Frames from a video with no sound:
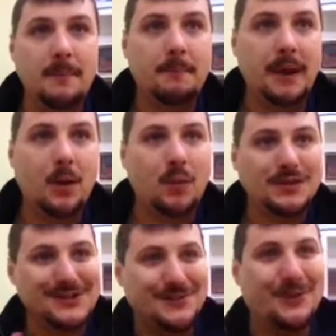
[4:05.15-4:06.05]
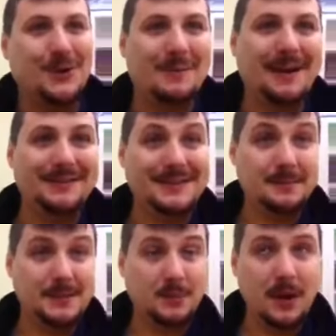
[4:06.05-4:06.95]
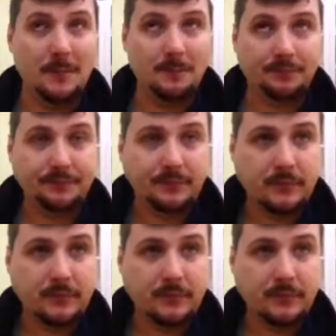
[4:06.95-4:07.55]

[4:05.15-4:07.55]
but I wasn't doing all of my other steps as well.